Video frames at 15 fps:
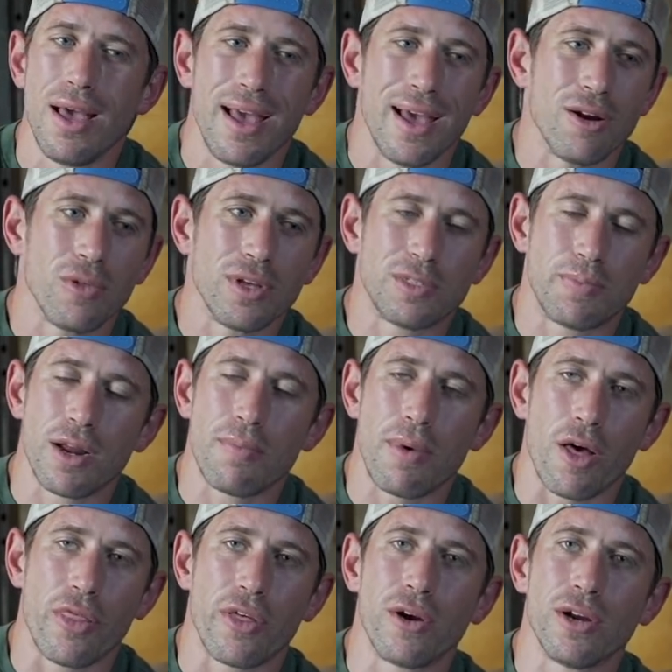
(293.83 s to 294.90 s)
and only spend
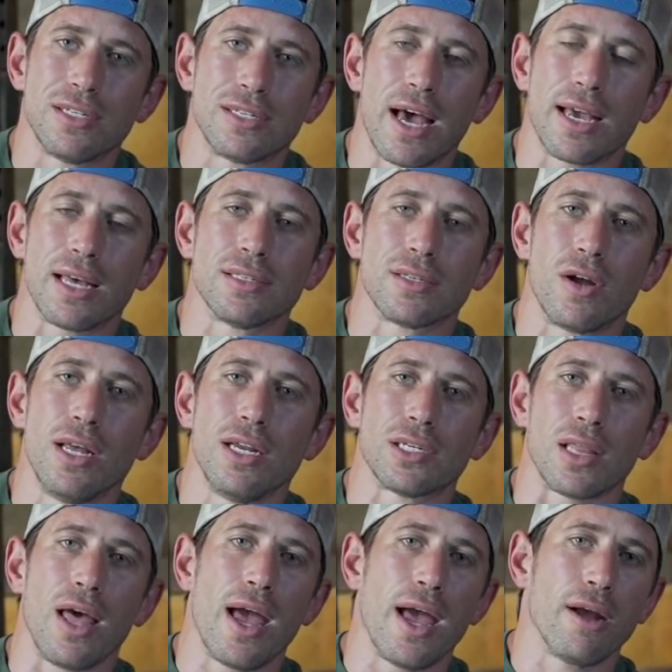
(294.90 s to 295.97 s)
about 30 seconds on each
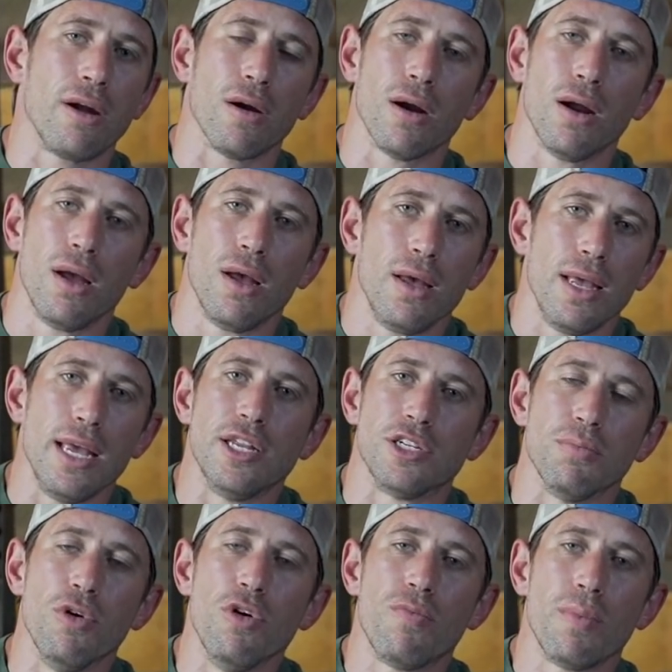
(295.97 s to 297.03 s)
leg or each
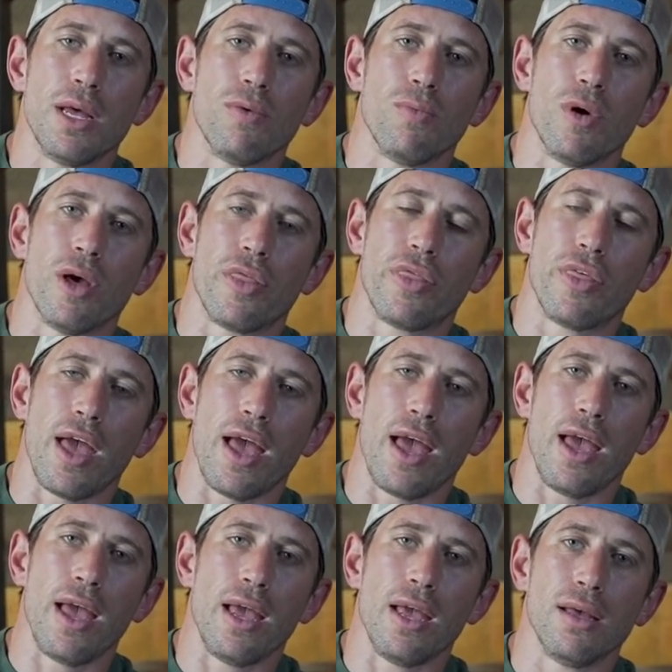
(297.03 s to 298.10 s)
movement with
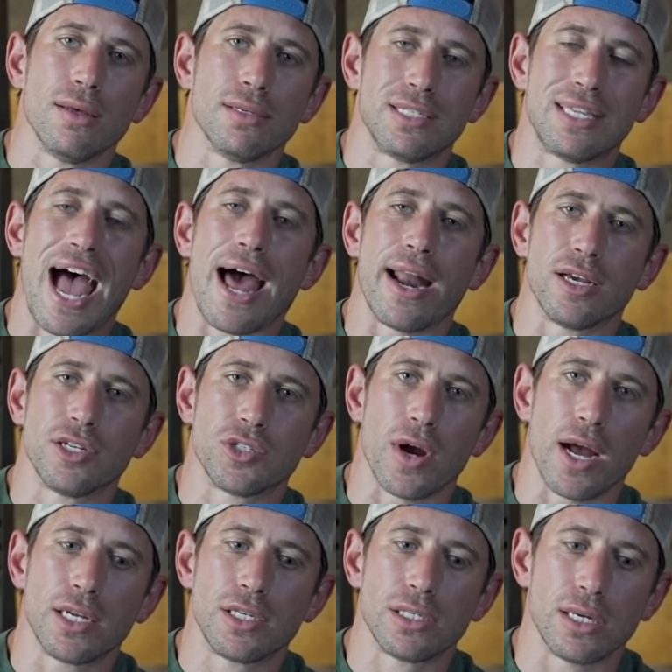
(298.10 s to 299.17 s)
a static
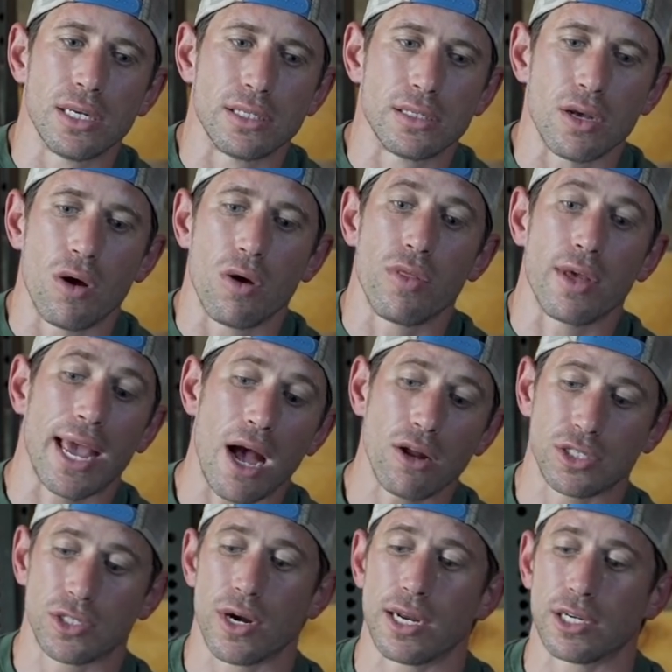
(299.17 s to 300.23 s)
stretch. And so the
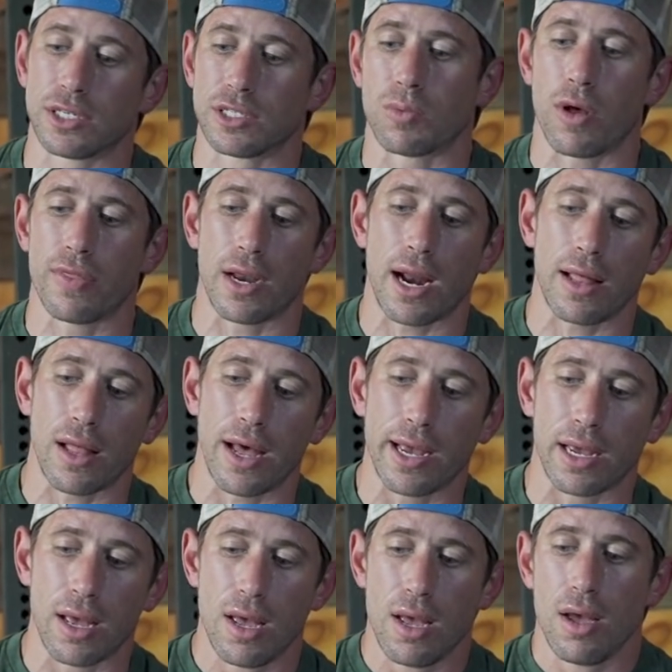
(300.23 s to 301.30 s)
couch stretch is one that I like.
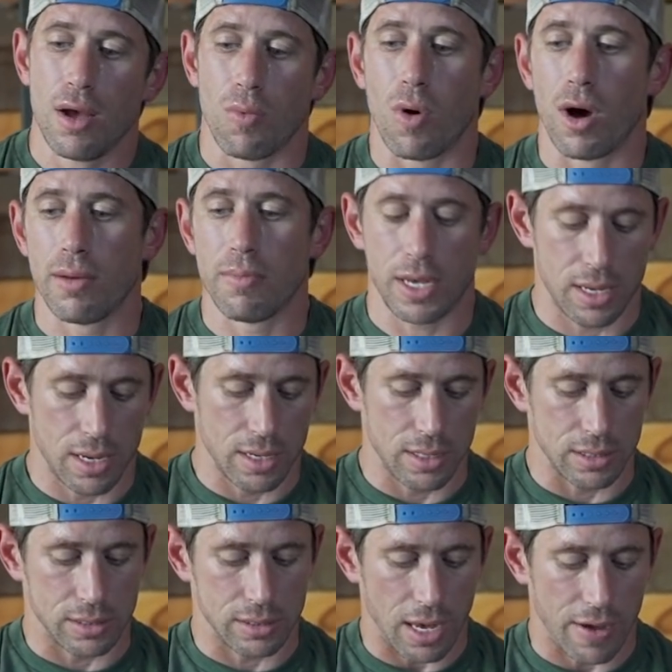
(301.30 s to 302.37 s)
One,
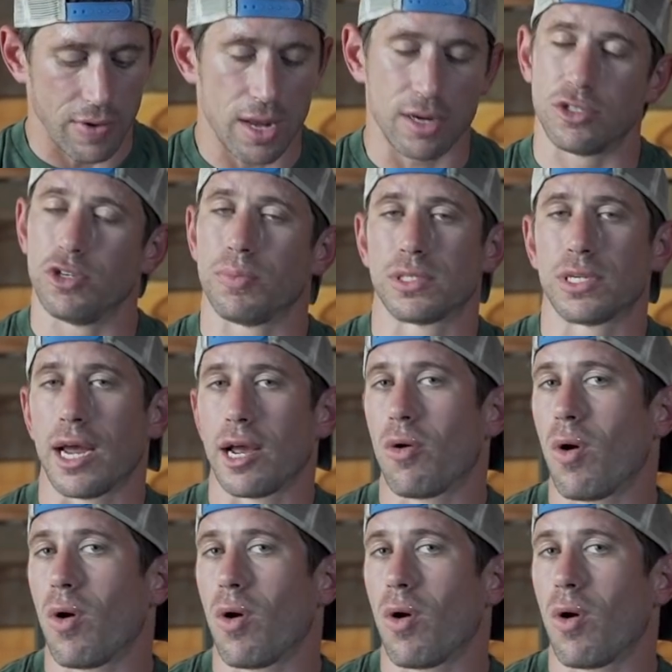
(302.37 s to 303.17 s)
because I've got a super tight